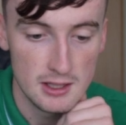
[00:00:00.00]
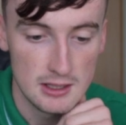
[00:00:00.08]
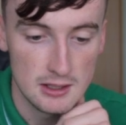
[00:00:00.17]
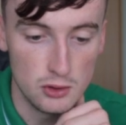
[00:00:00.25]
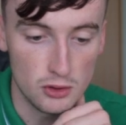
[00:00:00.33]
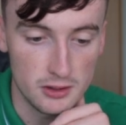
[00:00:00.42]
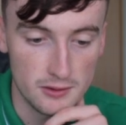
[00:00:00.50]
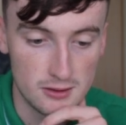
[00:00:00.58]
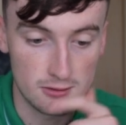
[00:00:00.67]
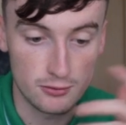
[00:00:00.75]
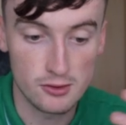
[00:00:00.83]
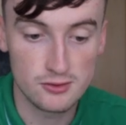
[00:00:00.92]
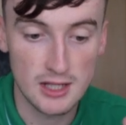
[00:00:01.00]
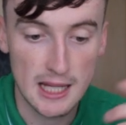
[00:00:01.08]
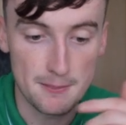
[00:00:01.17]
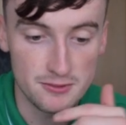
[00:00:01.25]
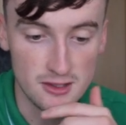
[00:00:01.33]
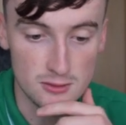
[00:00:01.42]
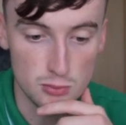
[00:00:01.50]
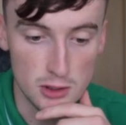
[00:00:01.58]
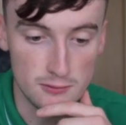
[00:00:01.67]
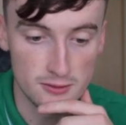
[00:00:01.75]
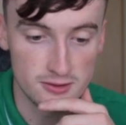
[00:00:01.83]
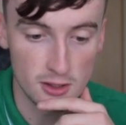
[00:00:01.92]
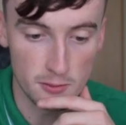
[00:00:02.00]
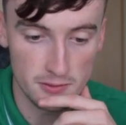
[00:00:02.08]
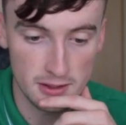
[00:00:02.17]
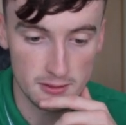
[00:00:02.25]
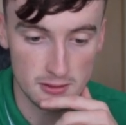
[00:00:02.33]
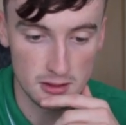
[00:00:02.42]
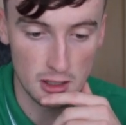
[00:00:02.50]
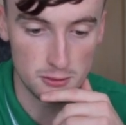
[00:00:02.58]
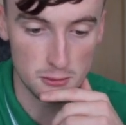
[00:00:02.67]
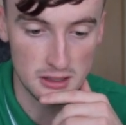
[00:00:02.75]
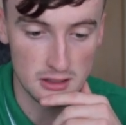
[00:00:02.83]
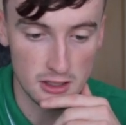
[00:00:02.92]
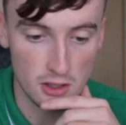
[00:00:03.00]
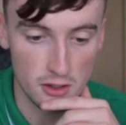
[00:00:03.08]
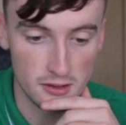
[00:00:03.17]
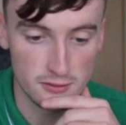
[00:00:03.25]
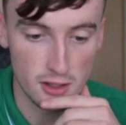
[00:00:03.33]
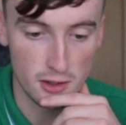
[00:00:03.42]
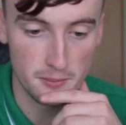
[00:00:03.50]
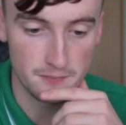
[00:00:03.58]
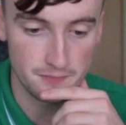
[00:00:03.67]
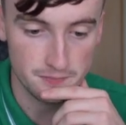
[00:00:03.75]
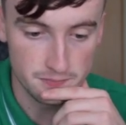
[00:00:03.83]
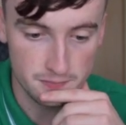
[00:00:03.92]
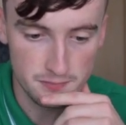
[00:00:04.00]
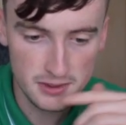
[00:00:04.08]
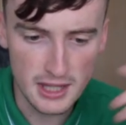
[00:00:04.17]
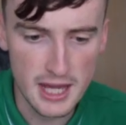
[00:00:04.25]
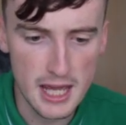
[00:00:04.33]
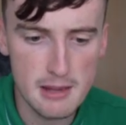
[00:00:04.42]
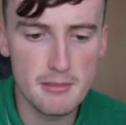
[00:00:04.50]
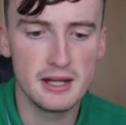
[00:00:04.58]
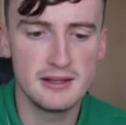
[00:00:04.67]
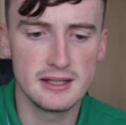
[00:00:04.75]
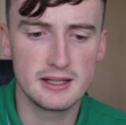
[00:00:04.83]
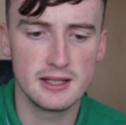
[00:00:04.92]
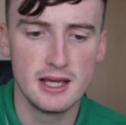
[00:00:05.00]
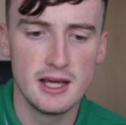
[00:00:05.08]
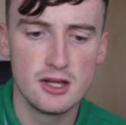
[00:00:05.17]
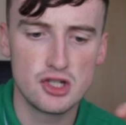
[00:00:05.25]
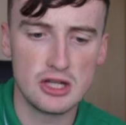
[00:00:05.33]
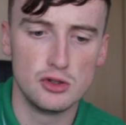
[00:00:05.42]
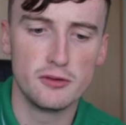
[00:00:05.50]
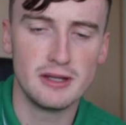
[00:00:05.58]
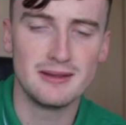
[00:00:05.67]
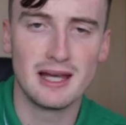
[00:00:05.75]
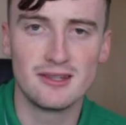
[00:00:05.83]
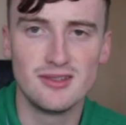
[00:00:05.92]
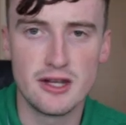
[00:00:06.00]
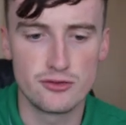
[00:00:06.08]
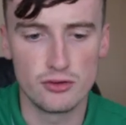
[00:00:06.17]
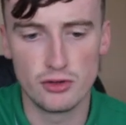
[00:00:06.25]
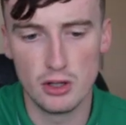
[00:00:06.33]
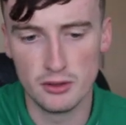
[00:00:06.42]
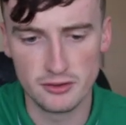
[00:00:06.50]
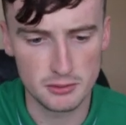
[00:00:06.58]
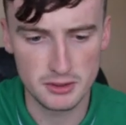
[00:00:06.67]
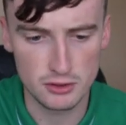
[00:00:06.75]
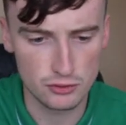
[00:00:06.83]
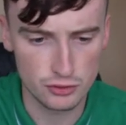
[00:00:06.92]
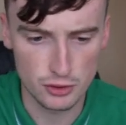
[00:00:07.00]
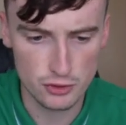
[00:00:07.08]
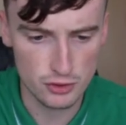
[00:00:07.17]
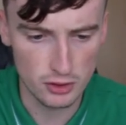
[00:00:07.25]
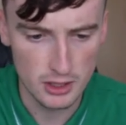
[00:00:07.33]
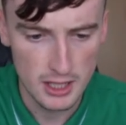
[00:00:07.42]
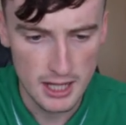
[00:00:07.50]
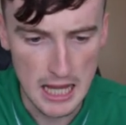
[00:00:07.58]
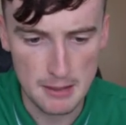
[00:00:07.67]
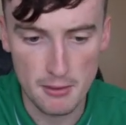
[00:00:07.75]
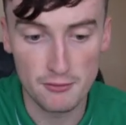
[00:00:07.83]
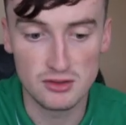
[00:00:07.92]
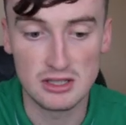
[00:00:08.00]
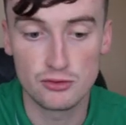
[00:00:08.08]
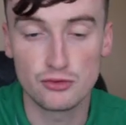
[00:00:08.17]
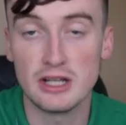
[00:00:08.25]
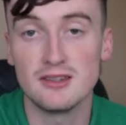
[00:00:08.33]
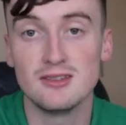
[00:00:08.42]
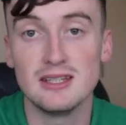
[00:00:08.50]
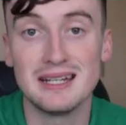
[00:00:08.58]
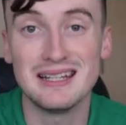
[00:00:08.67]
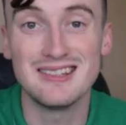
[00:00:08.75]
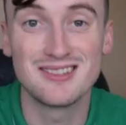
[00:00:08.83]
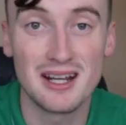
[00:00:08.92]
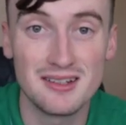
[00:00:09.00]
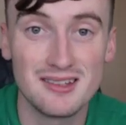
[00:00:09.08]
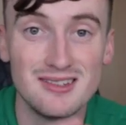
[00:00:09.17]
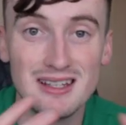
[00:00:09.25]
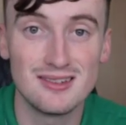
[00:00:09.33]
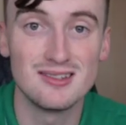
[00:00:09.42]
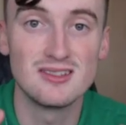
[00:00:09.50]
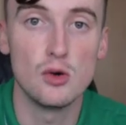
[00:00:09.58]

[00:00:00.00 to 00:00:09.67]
looking, it's his first game since moving, so there'll be a lot of eyes on him. And I think Shane Duffy in that central role is going to be crucial. Obviously it's great to see that he started the season so